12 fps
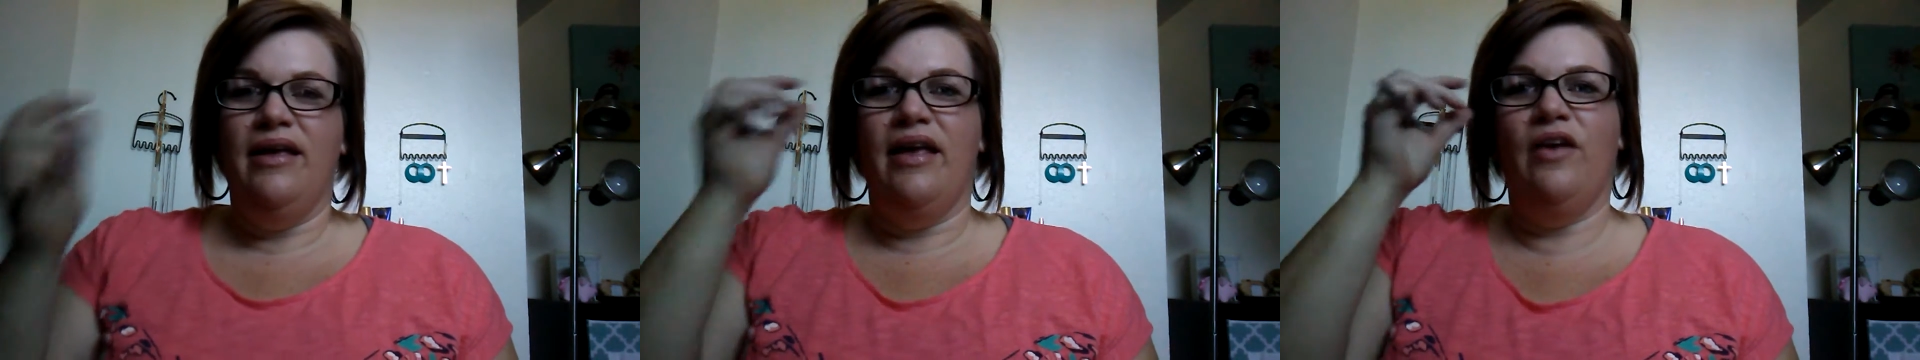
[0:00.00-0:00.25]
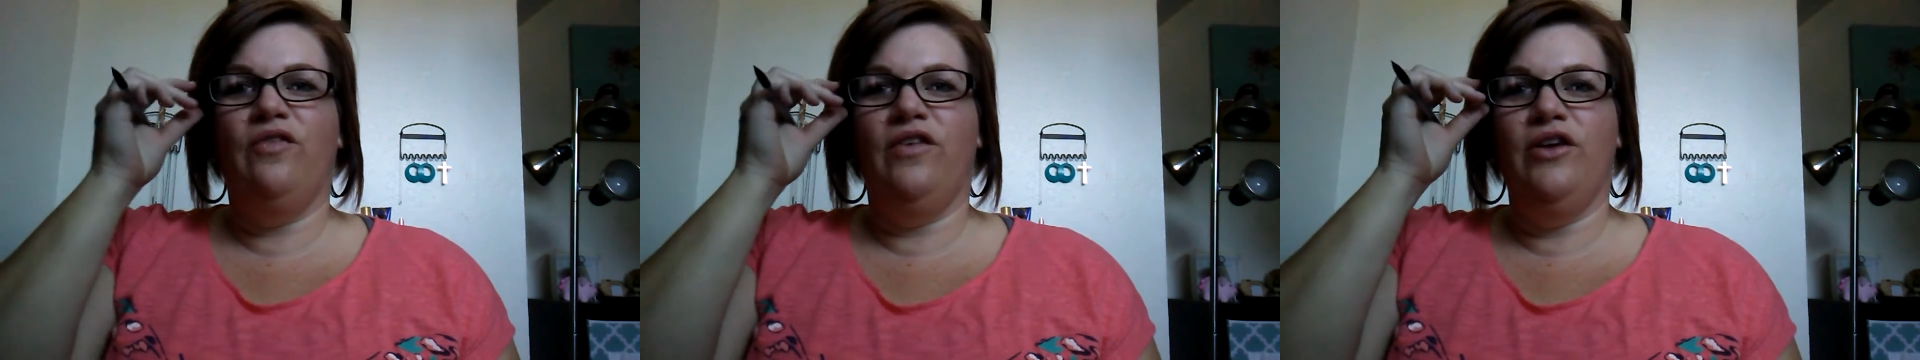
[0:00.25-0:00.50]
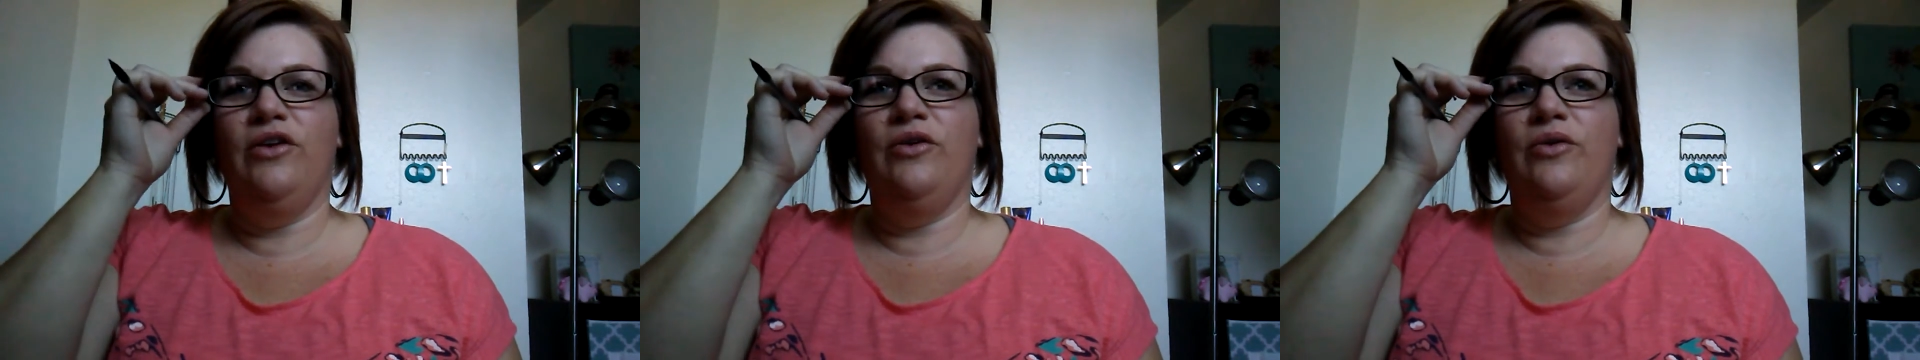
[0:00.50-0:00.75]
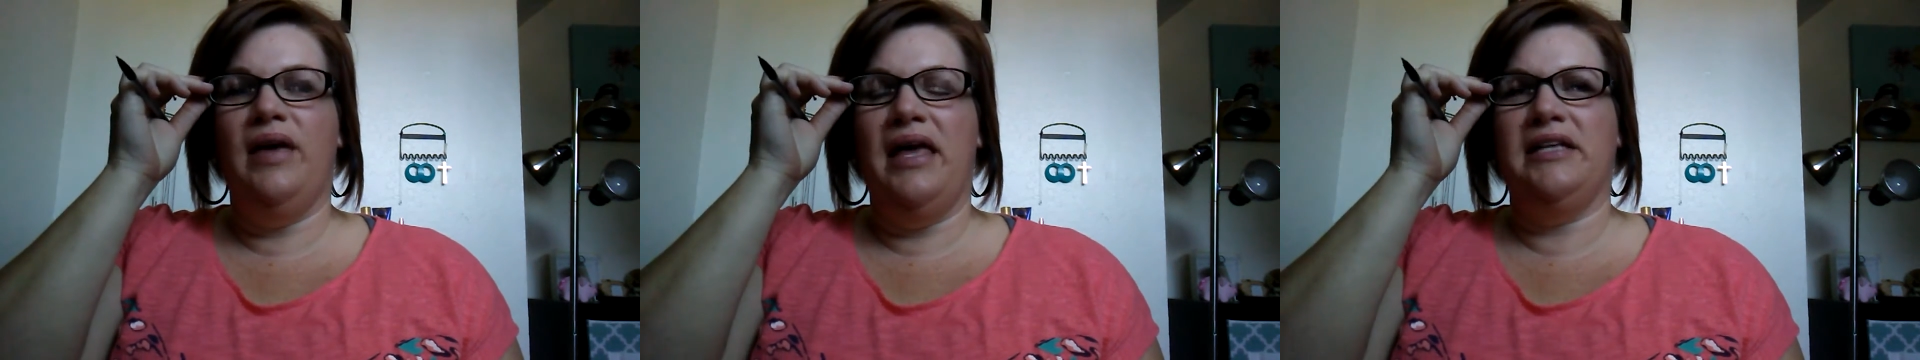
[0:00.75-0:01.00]
If
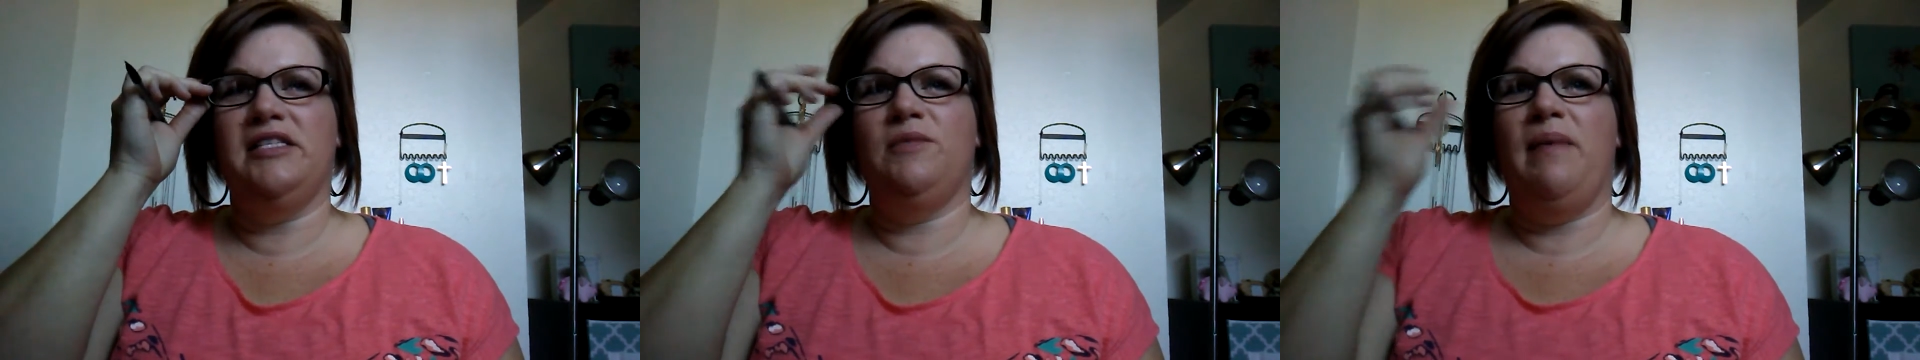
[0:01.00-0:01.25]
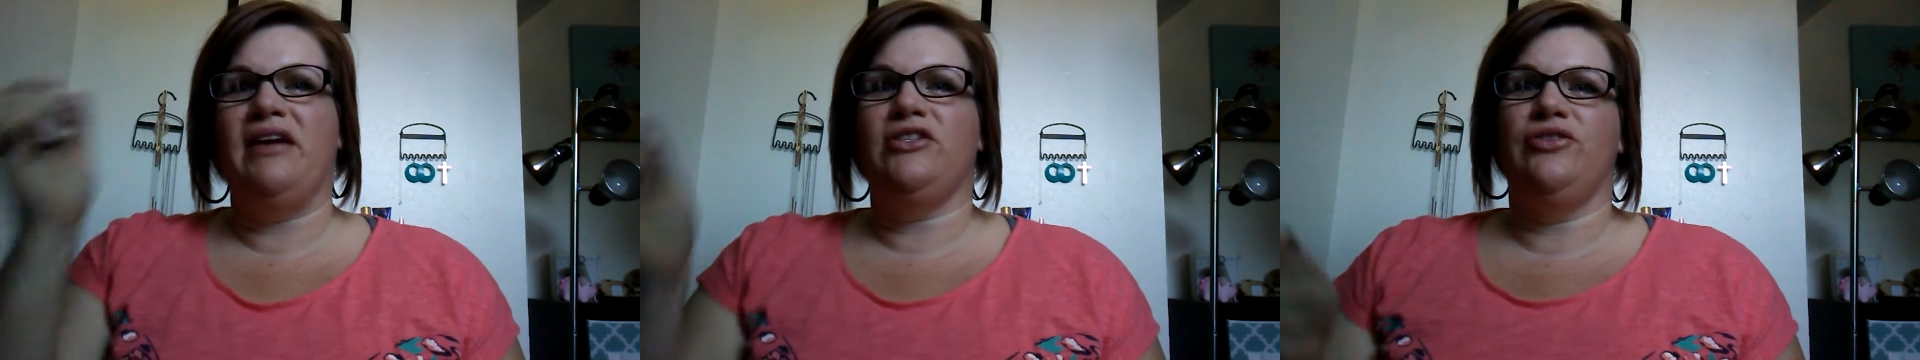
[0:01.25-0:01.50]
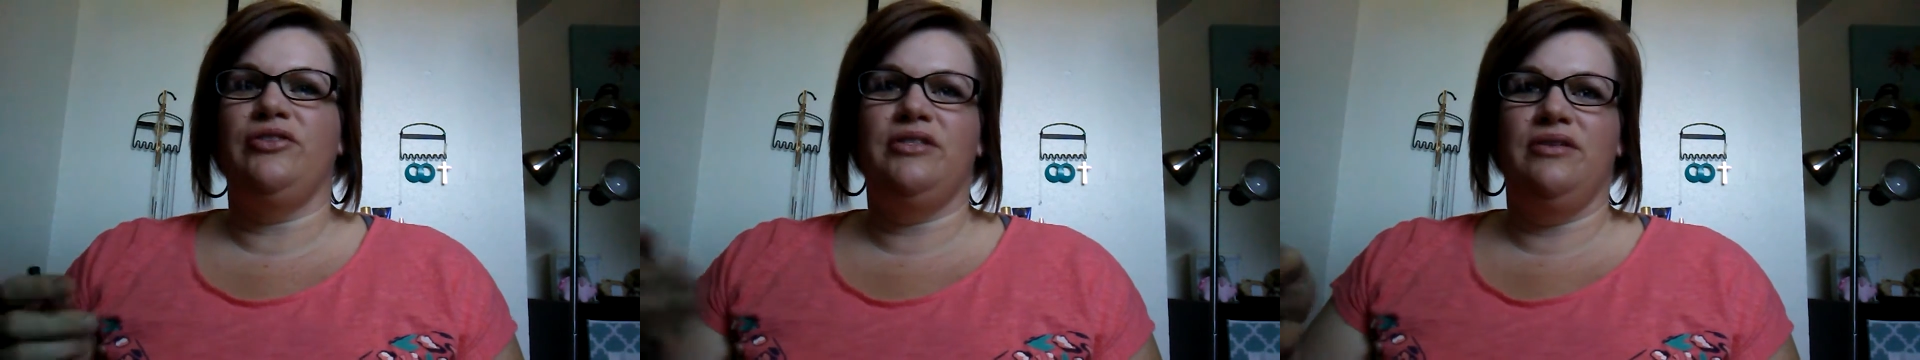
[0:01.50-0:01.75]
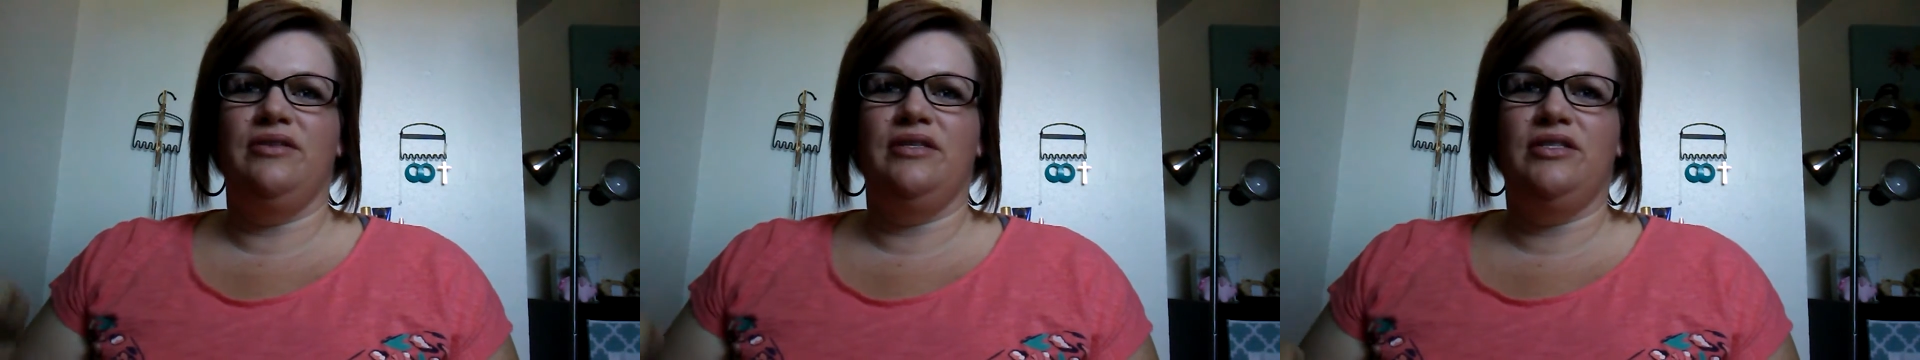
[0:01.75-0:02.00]
you expect your
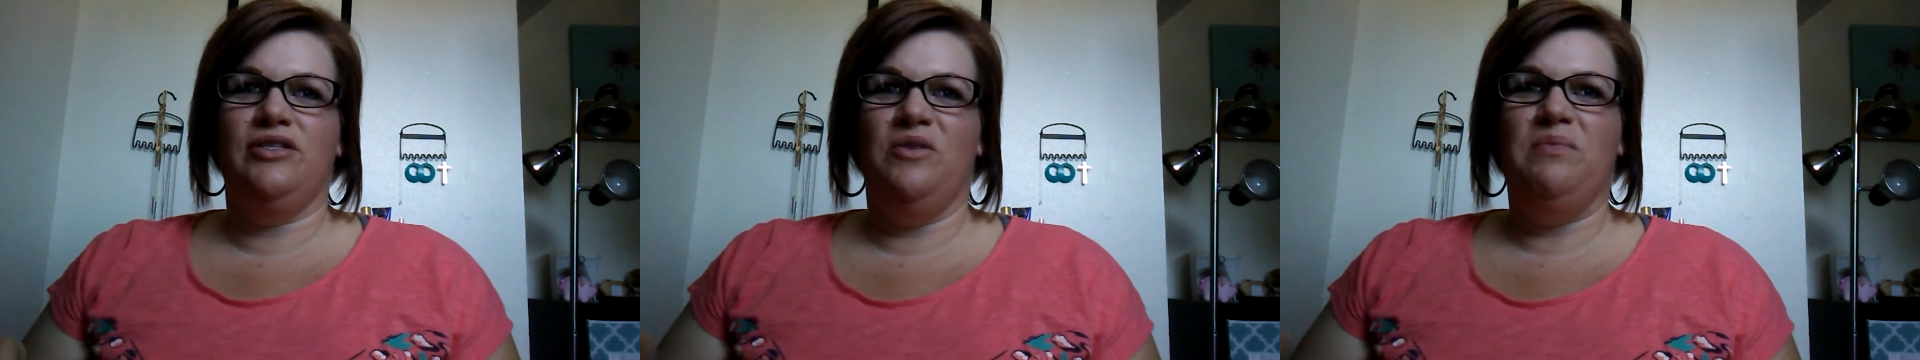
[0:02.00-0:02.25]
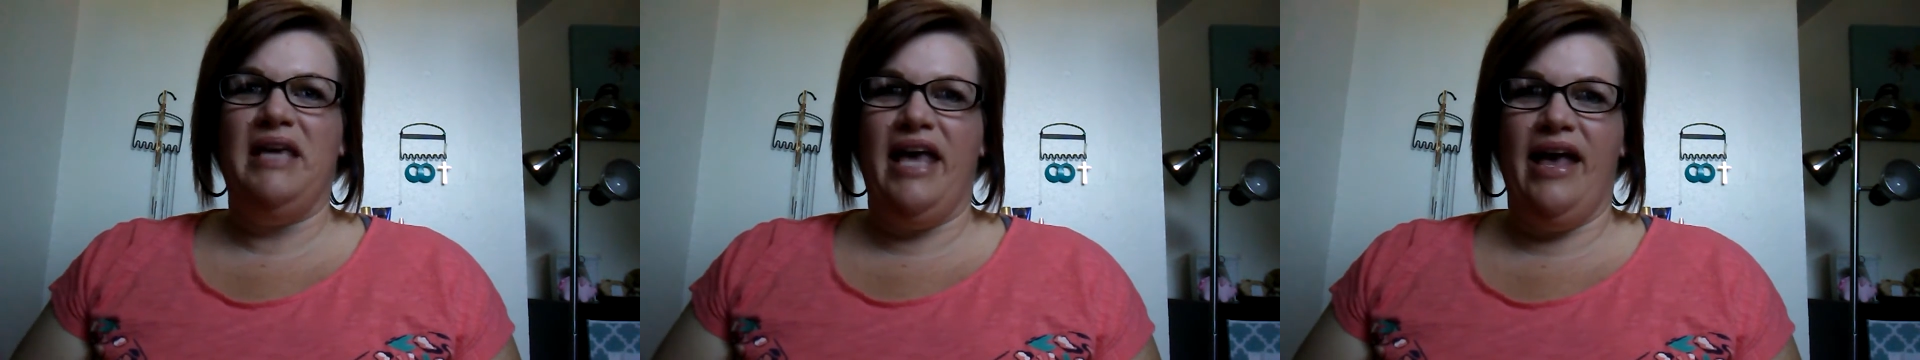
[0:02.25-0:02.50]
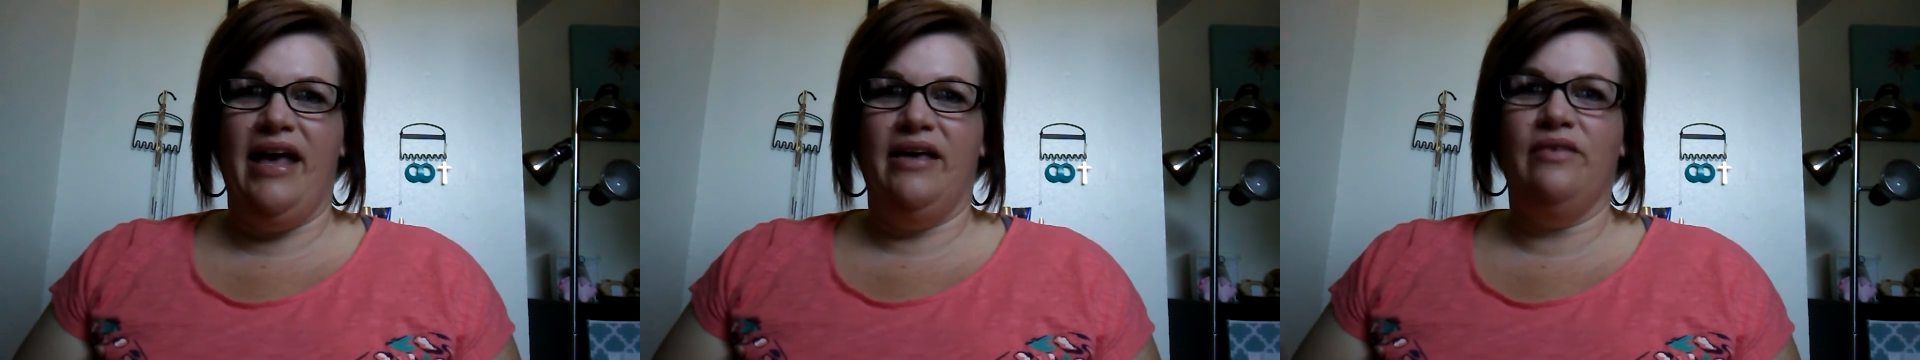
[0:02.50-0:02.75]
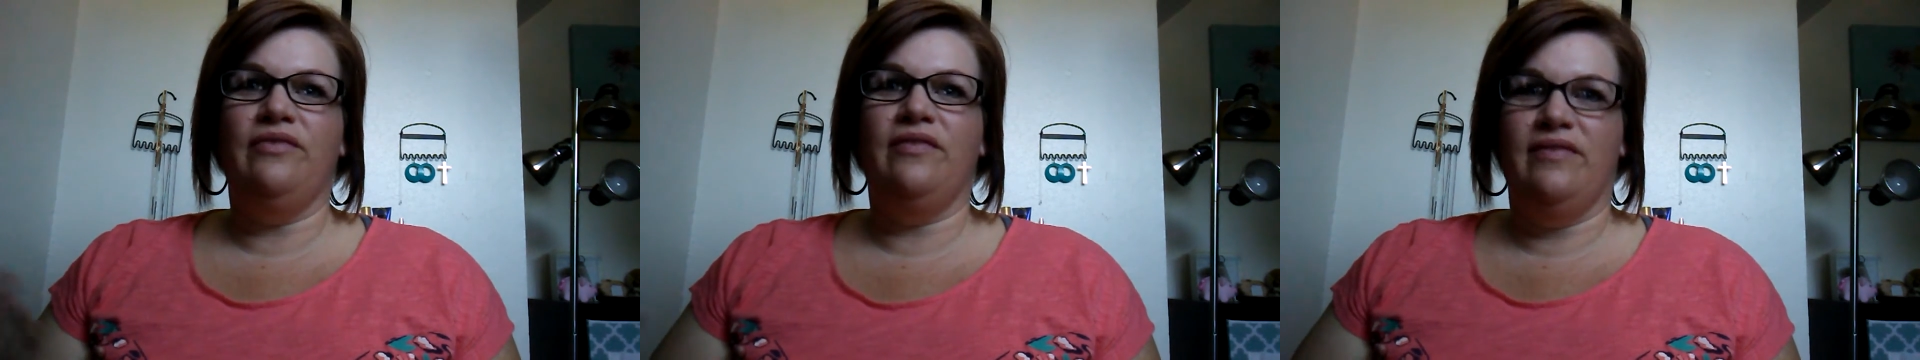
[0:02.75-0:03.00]
students to
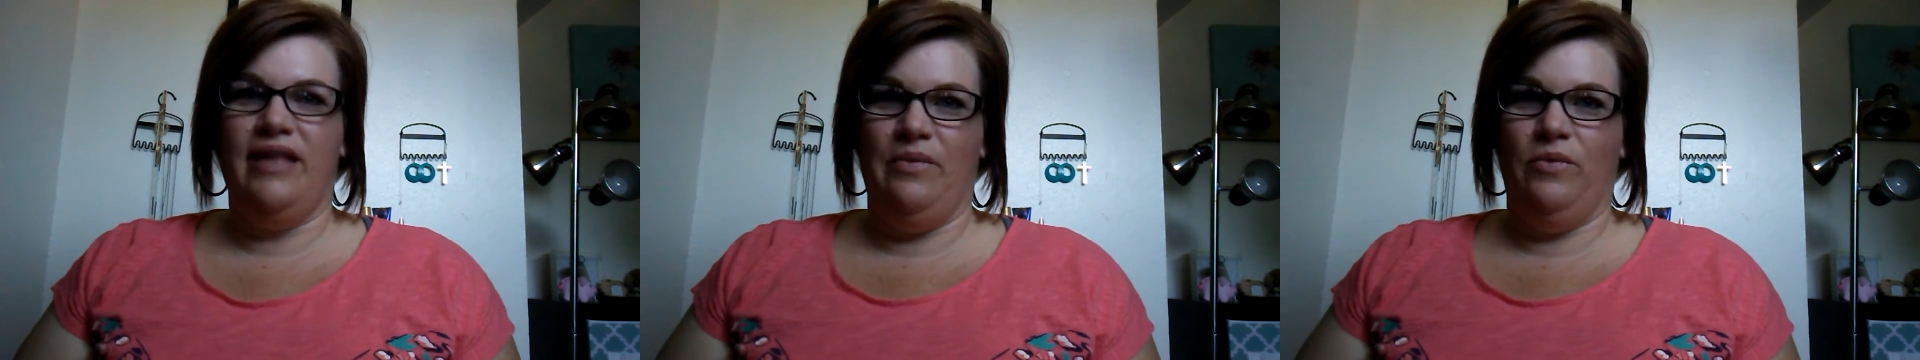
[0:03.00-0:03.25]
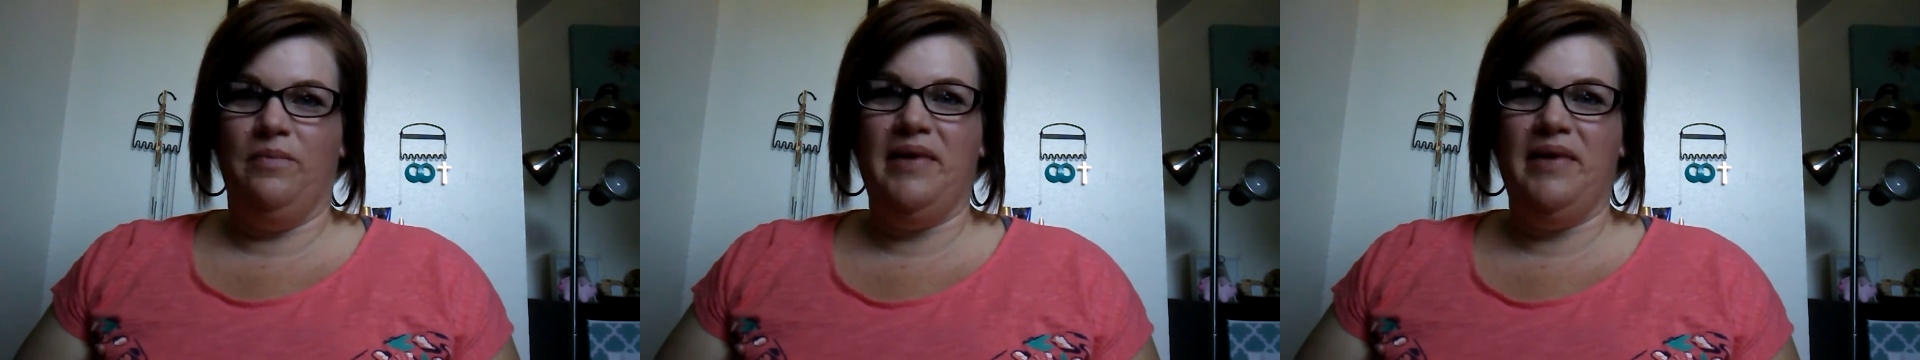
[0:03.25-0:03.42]
behave, they will